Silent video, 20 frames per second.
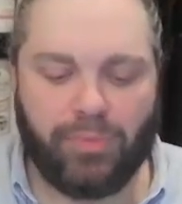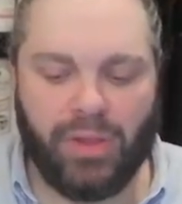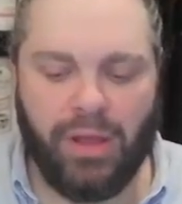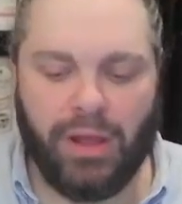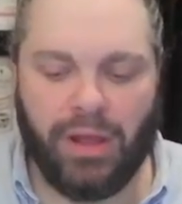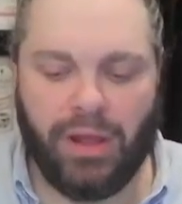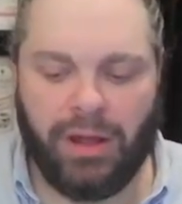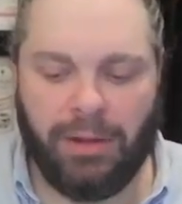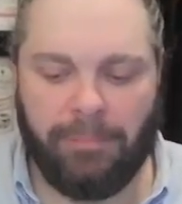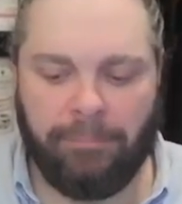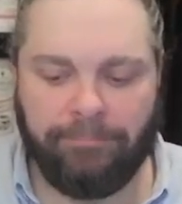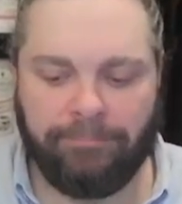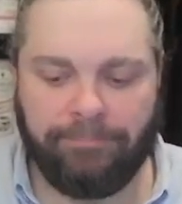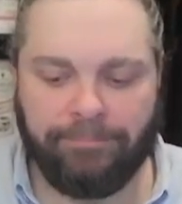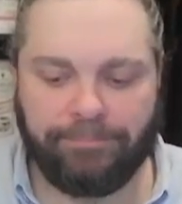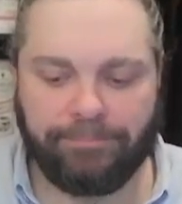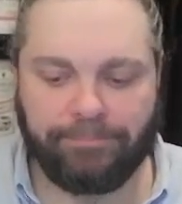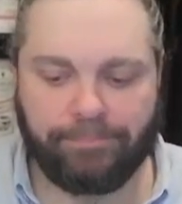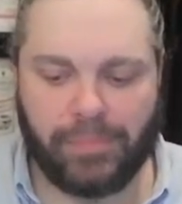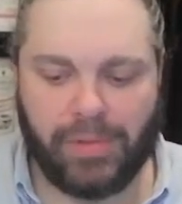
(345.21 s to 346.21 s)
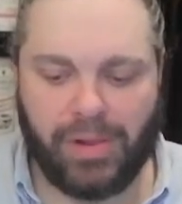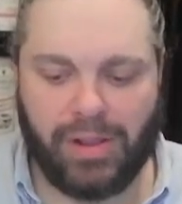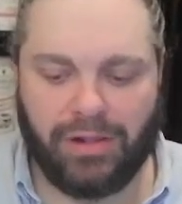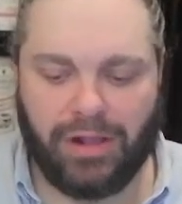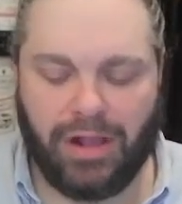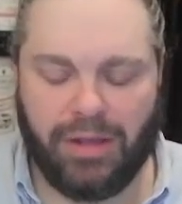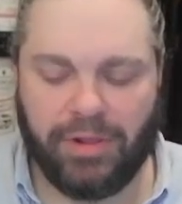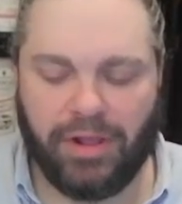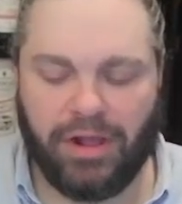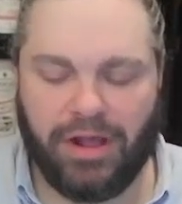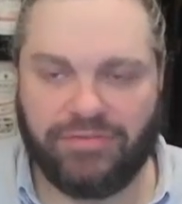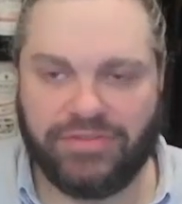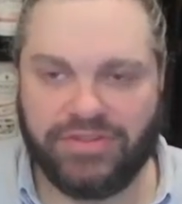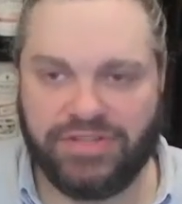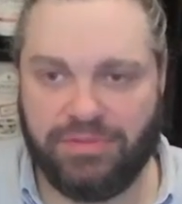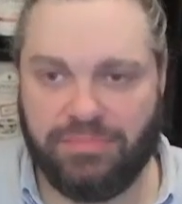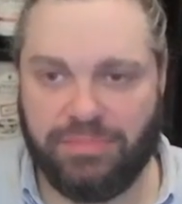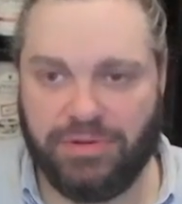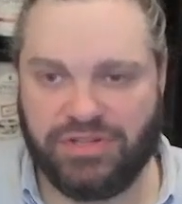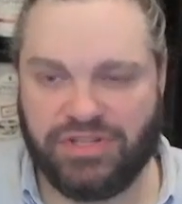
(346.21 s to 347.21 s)
coming off as
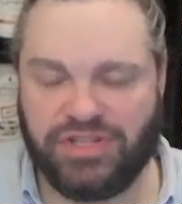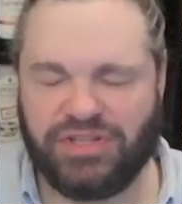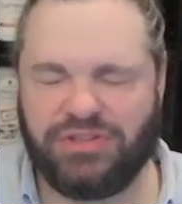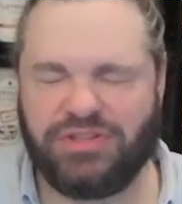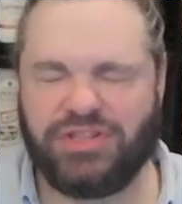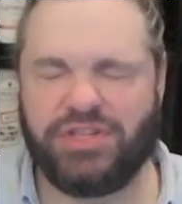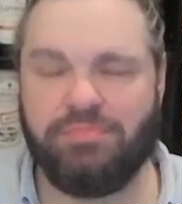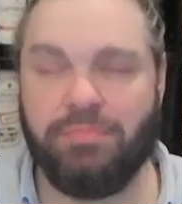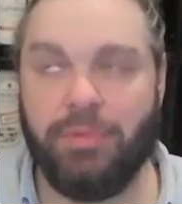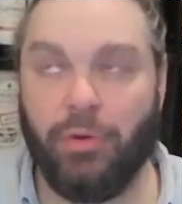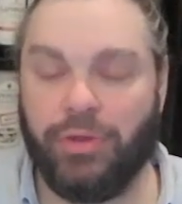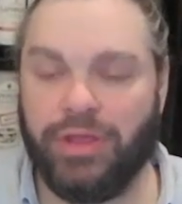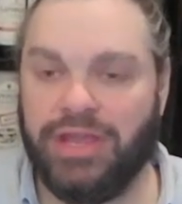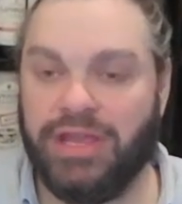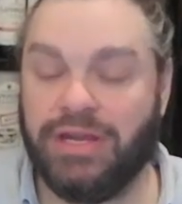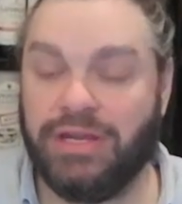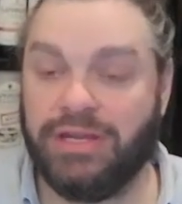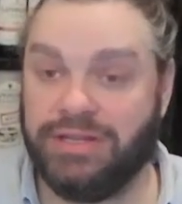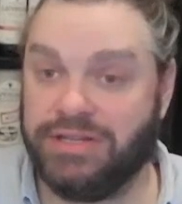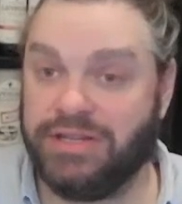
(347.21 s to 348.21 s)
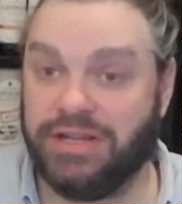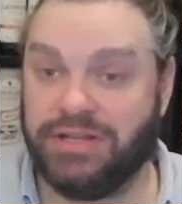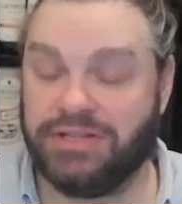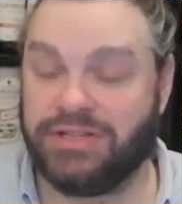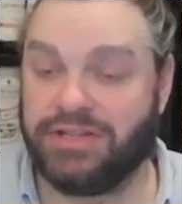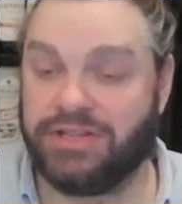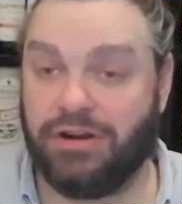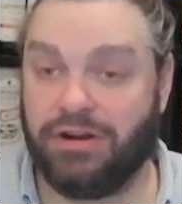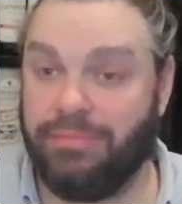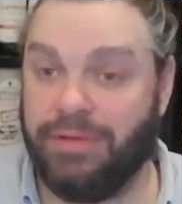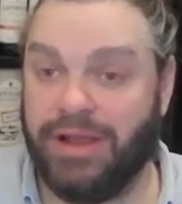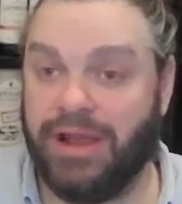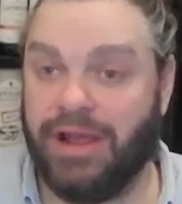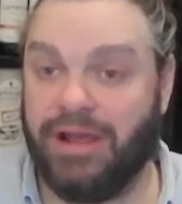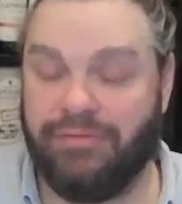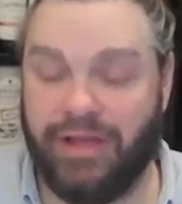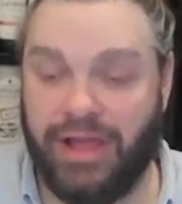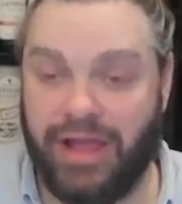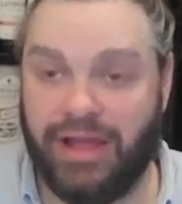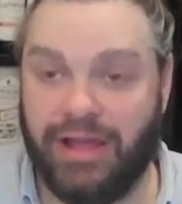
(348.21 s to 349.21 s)
the most smoky and intense Ardbeg
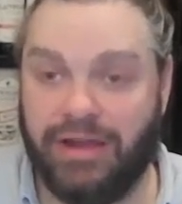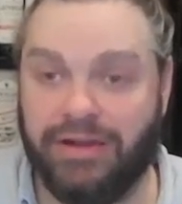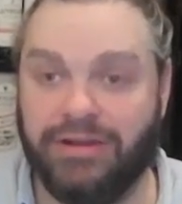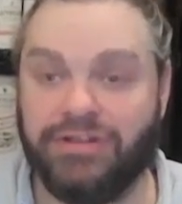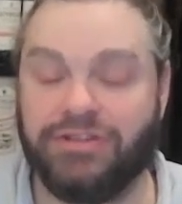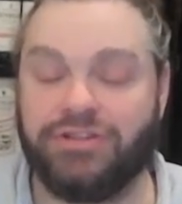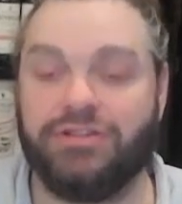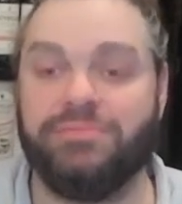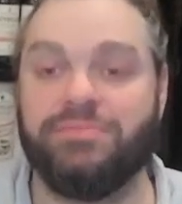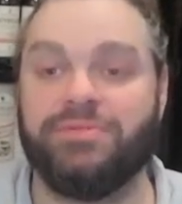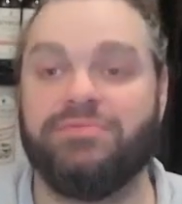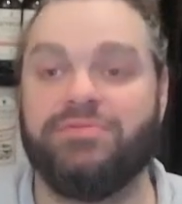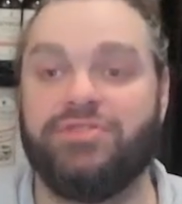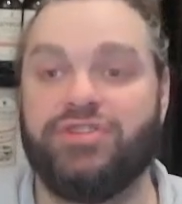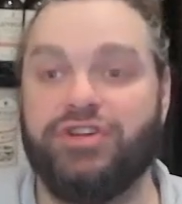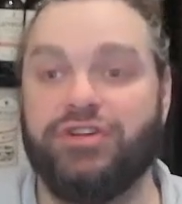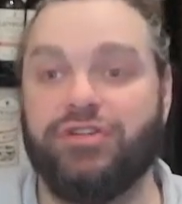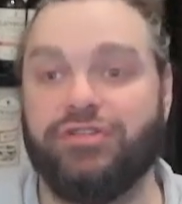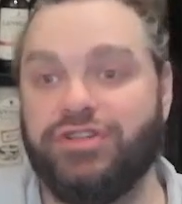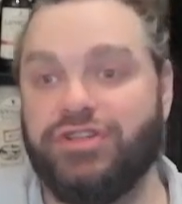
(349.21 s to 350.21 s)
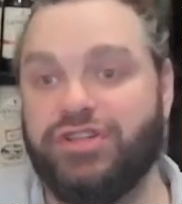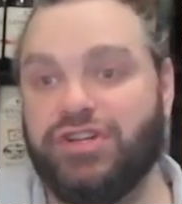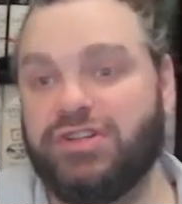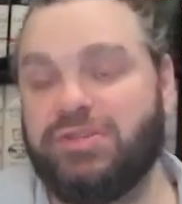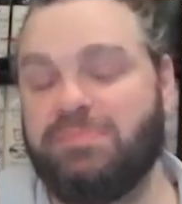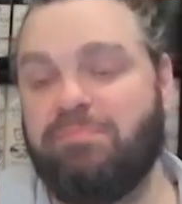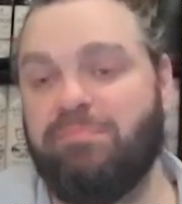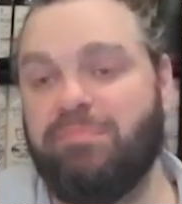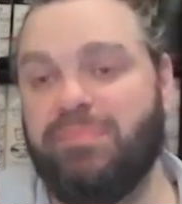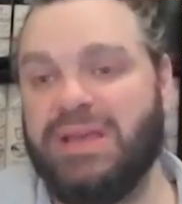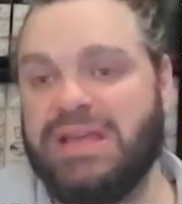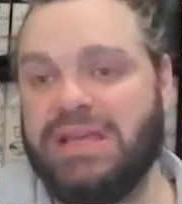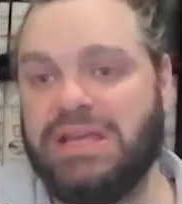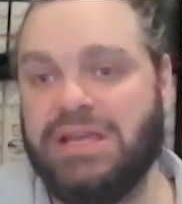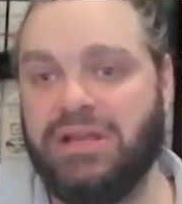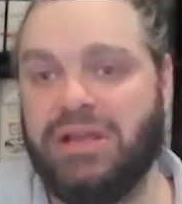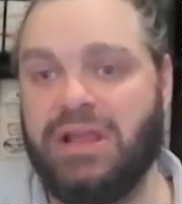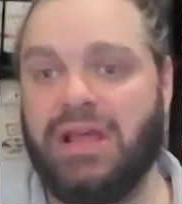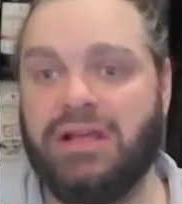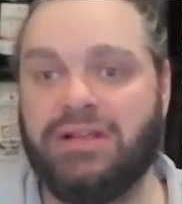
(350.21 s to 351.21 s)
I've had in terms of sheer just
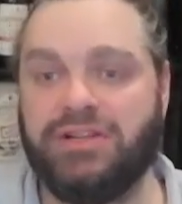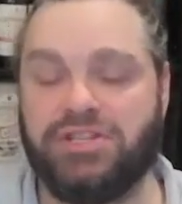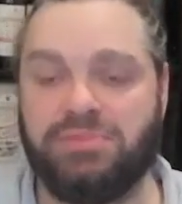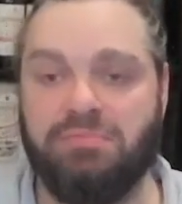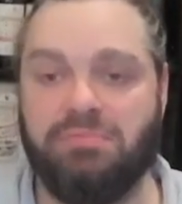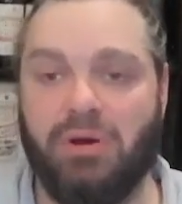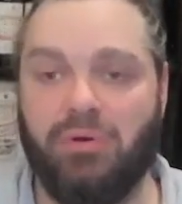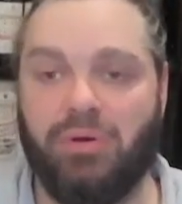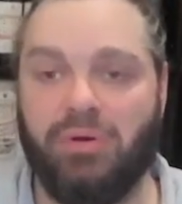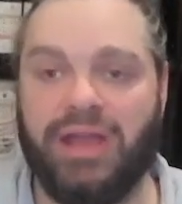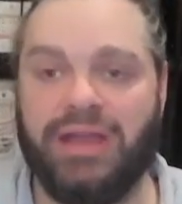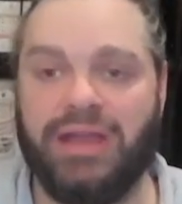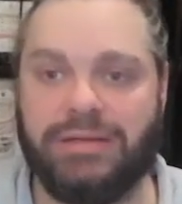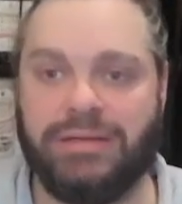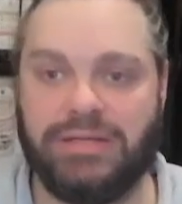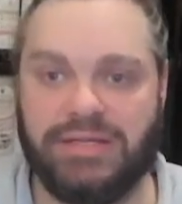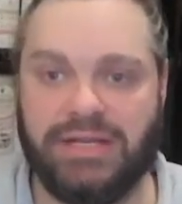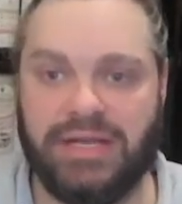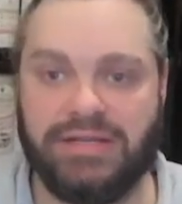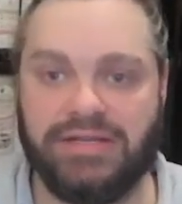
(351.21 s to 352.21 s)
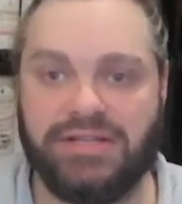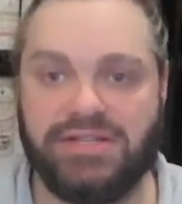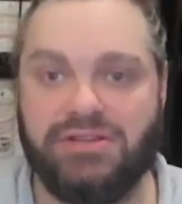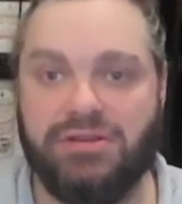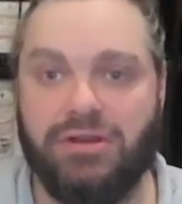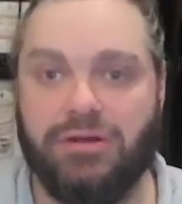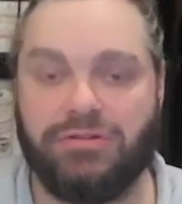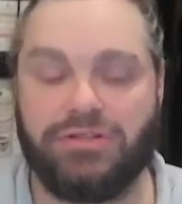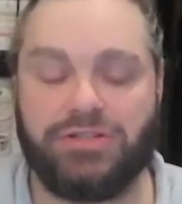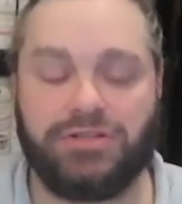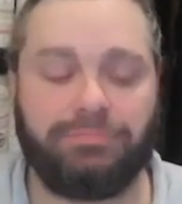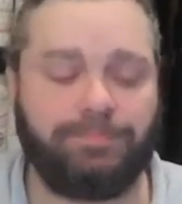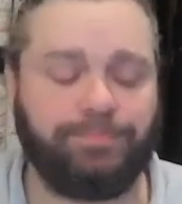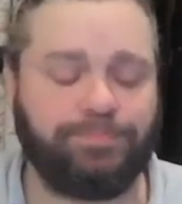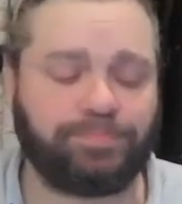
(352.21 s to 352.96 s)
peat smoke and intense notes.